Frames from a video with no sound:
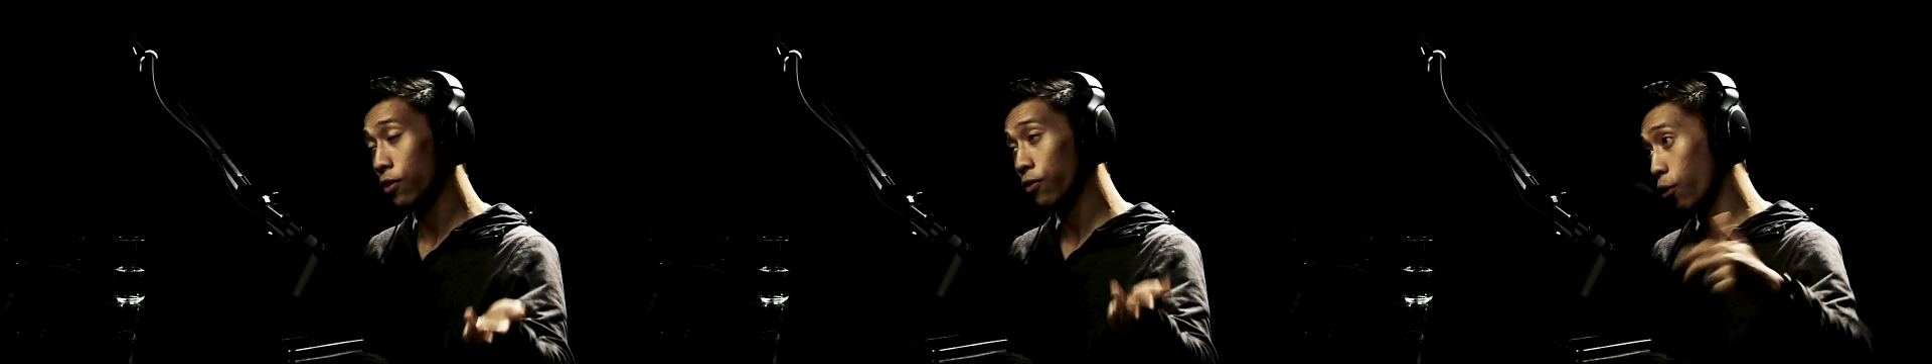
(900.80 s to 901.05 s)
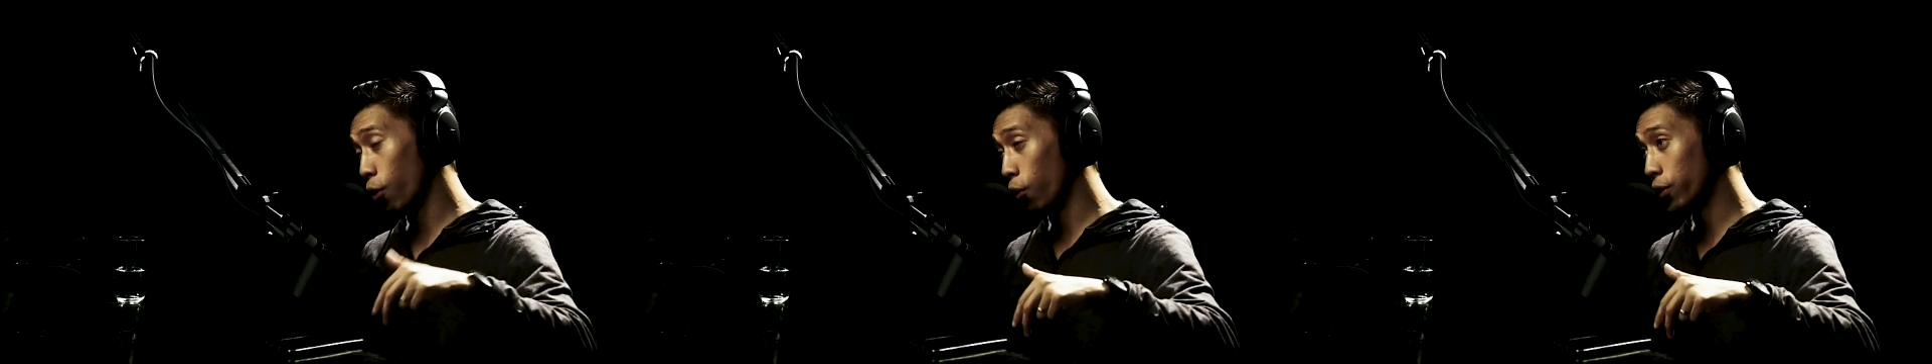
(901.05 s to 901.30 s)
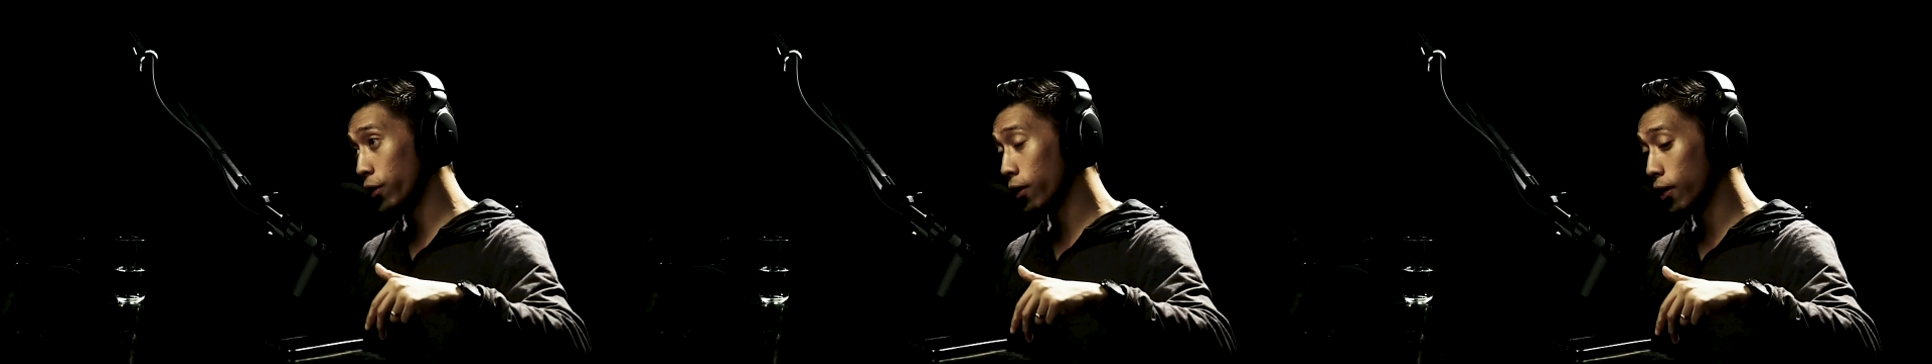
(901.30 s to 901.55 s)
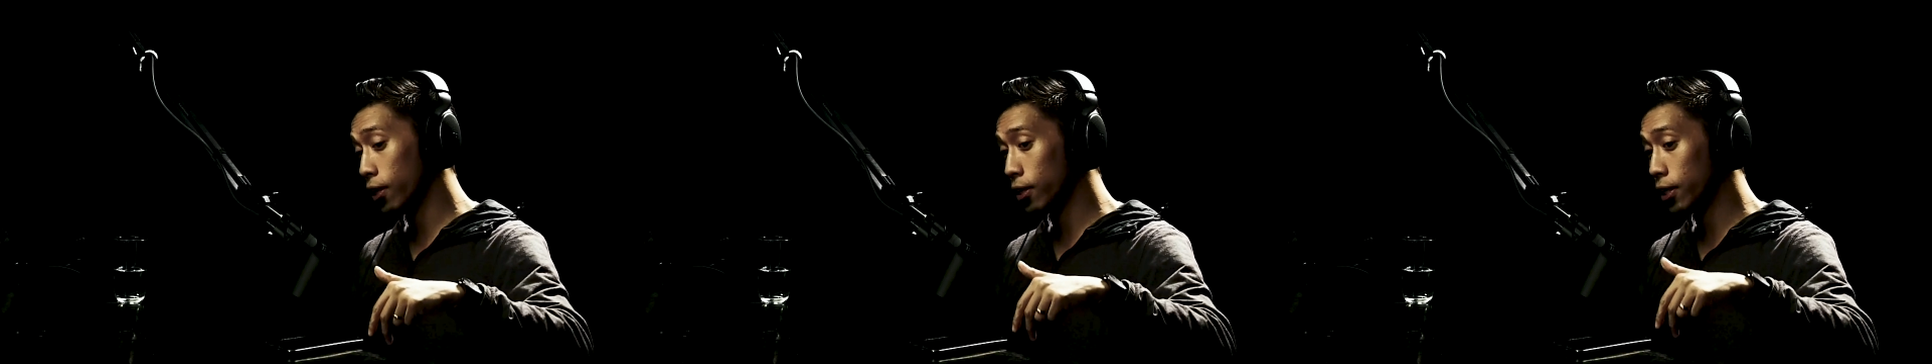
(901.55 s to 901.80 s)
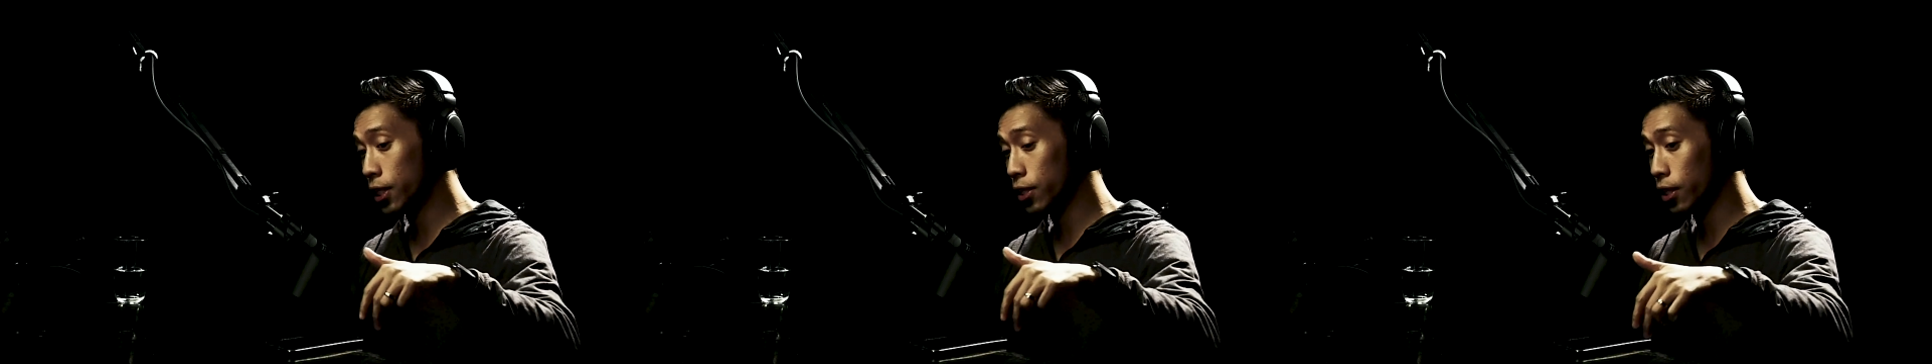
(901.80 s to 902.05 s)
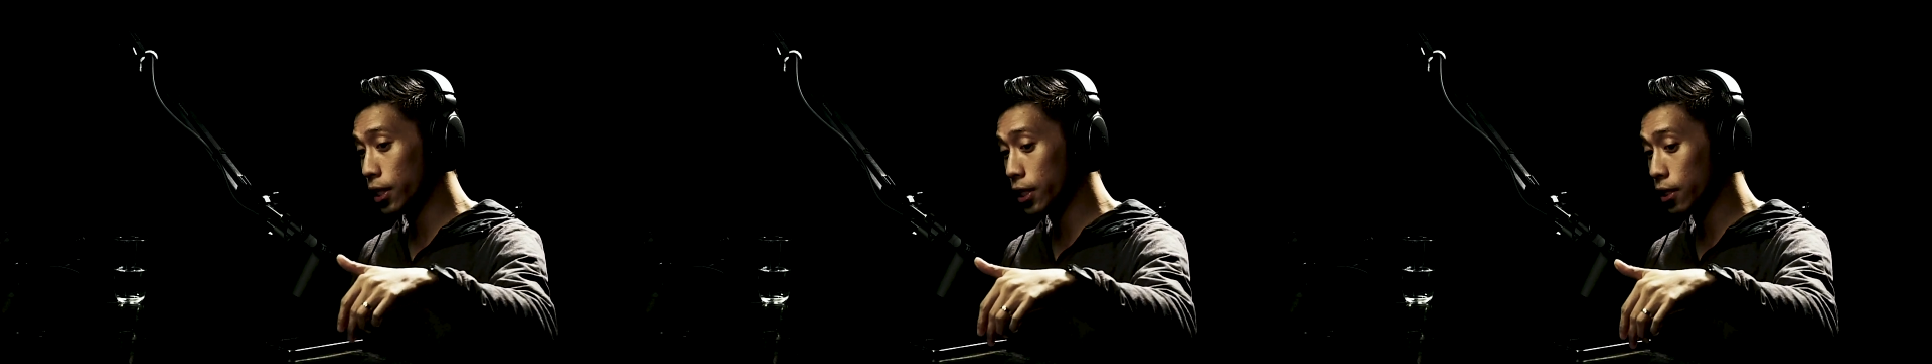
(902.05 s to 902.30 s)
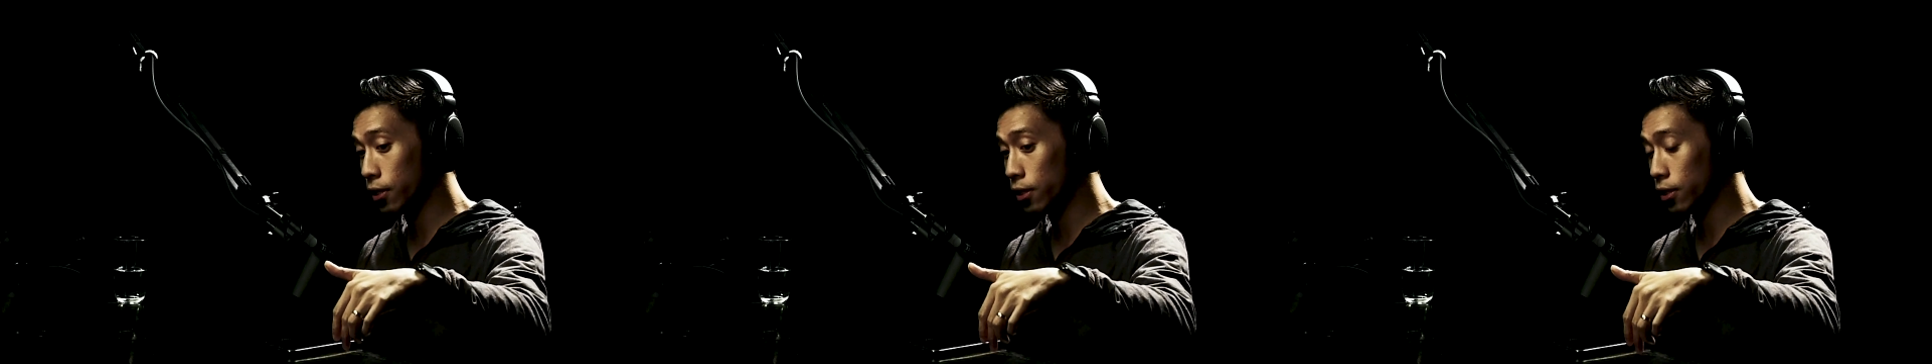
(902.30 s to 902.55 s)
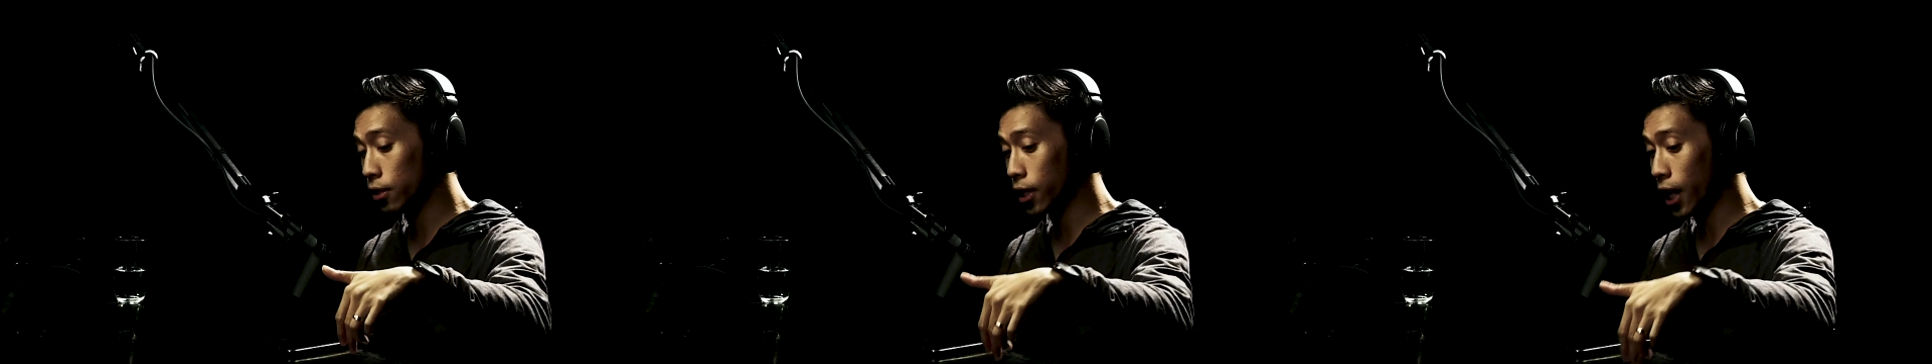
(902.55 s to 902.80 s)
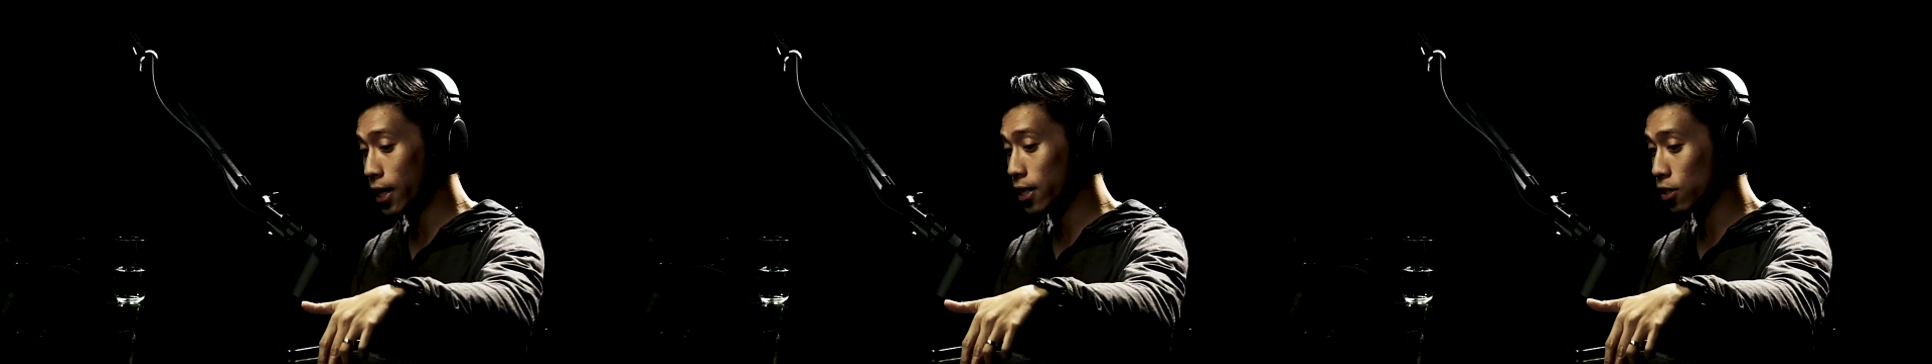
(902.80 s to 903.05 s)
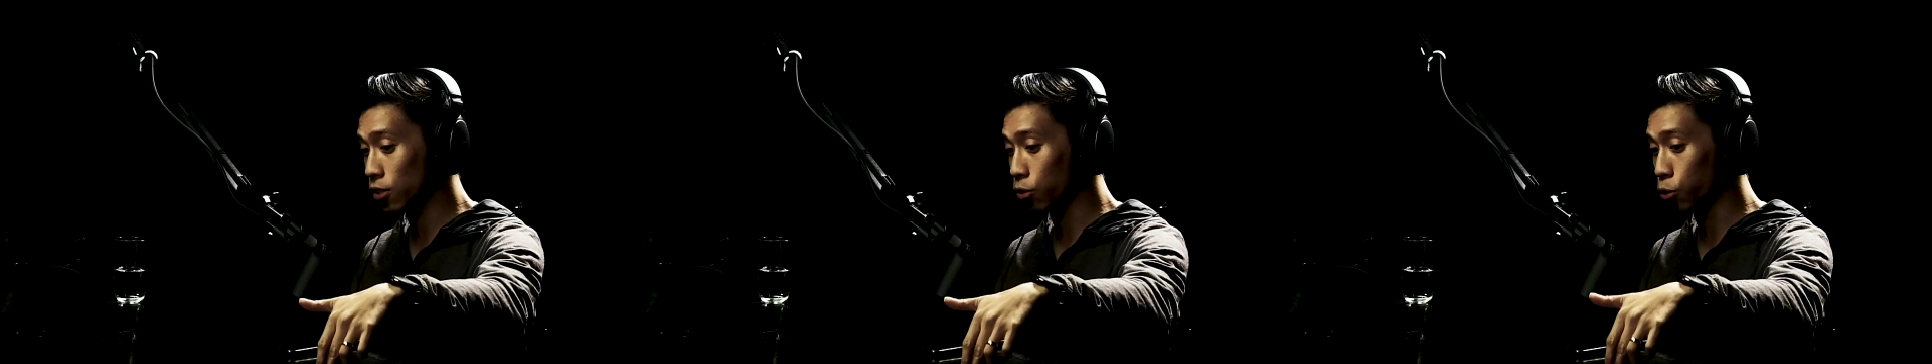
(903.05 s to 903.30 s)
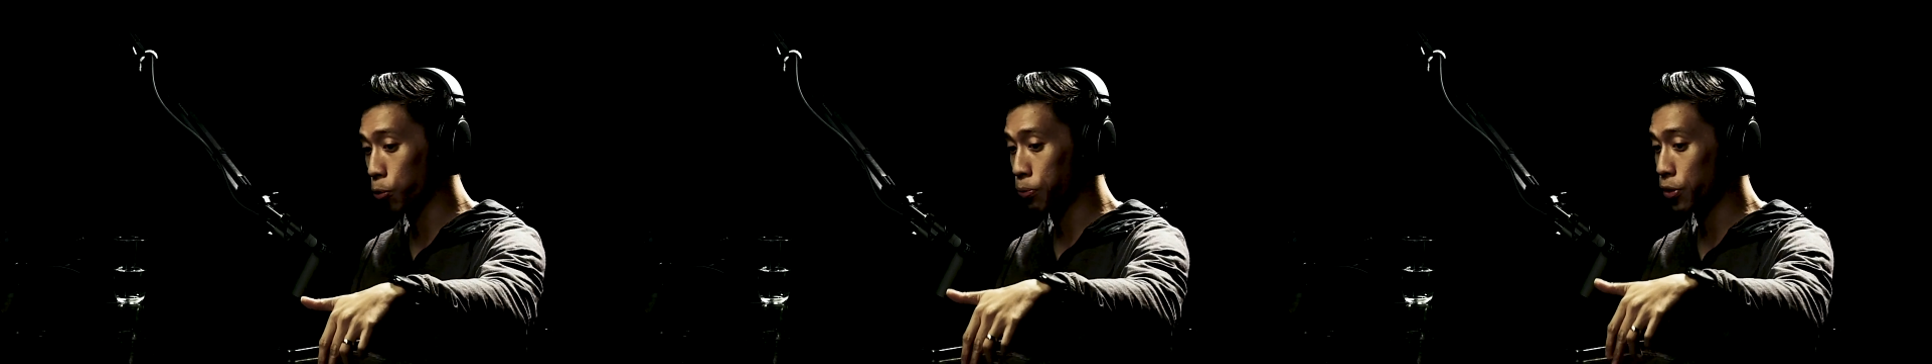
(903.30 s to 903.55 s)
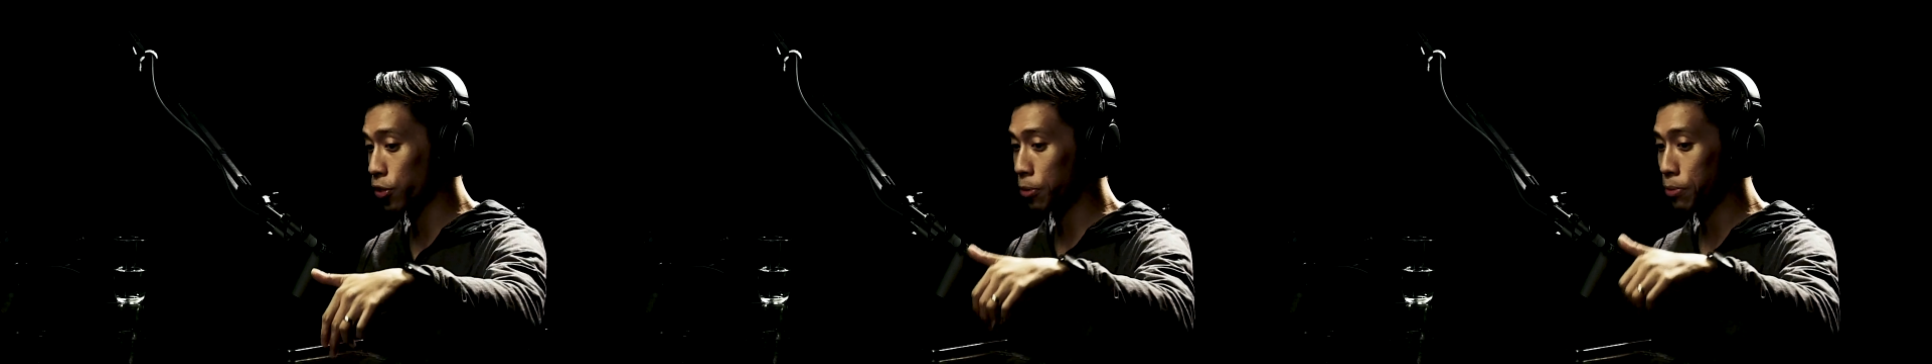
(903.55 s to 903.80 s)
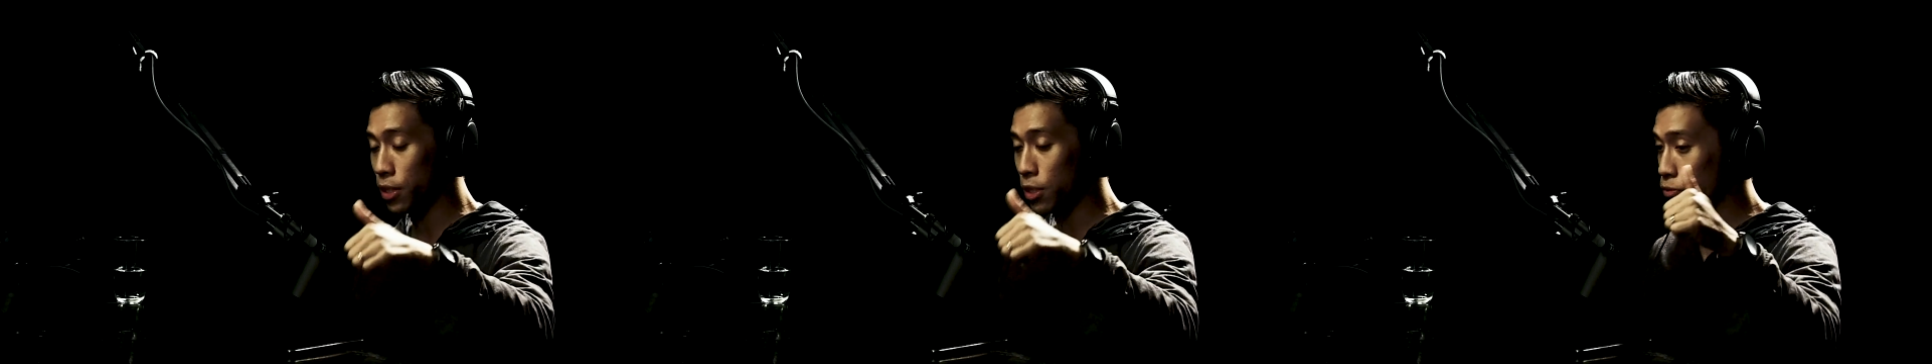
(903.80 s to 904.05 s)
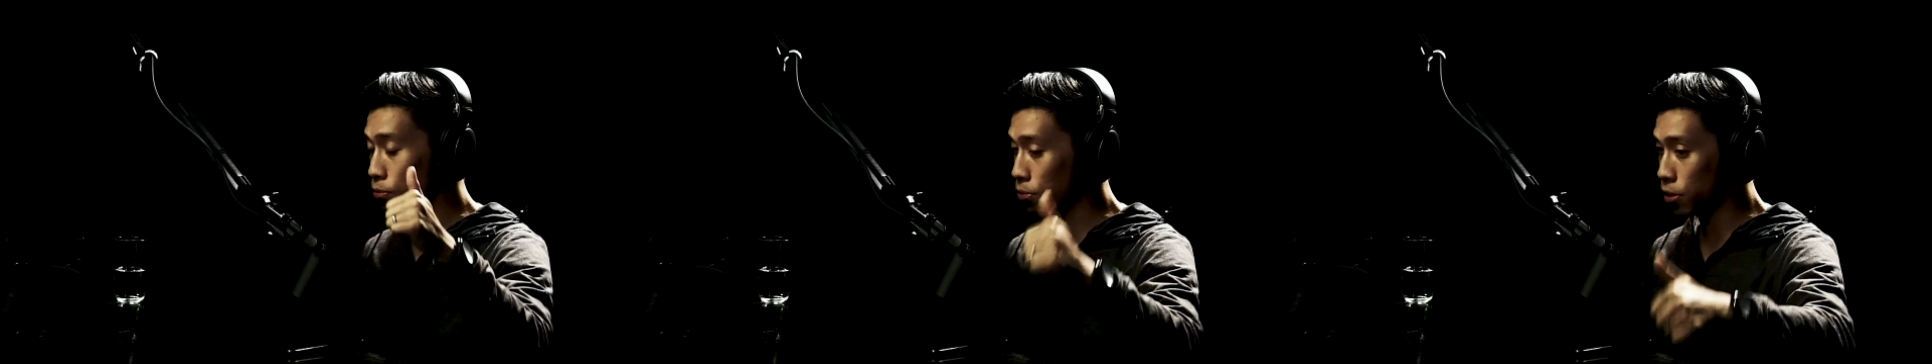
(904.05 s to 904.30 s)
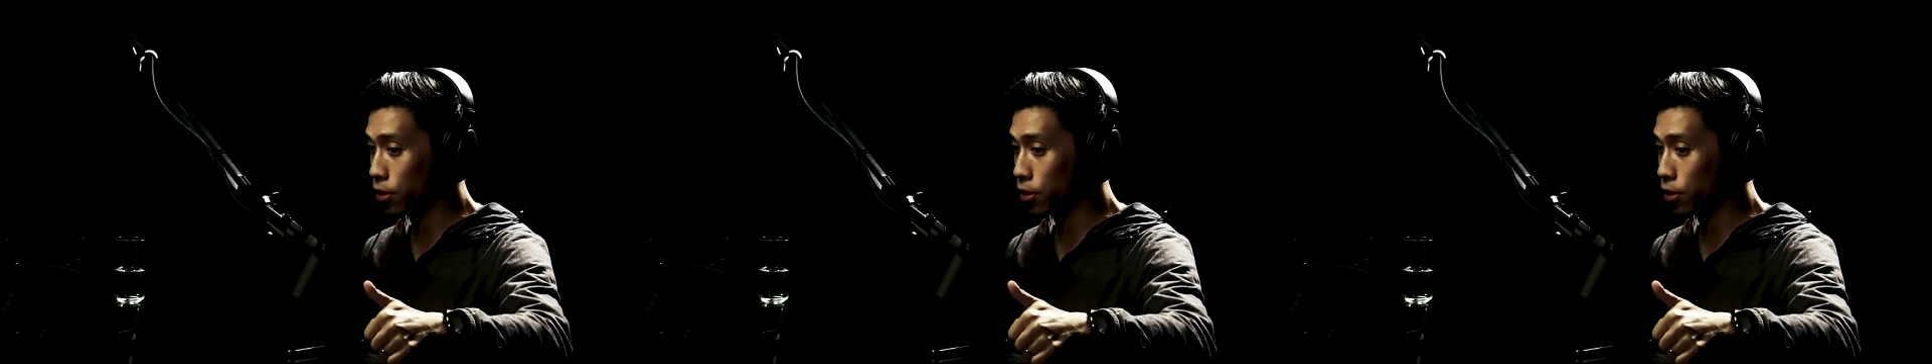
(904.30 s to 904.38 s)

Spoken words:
In Kaya's group, there's going to be teams from